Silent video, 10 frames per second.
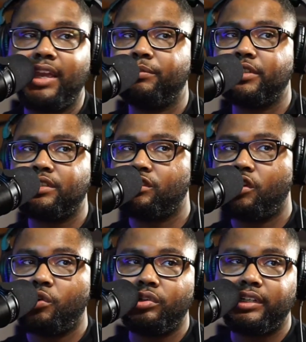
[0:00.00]
I'm just
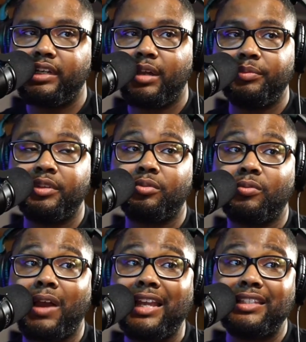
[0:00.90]
loading up the
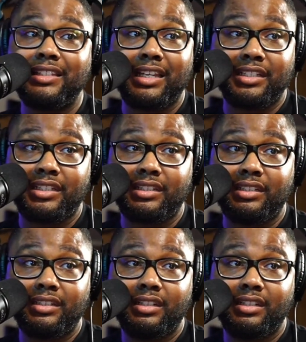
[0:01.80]
right session.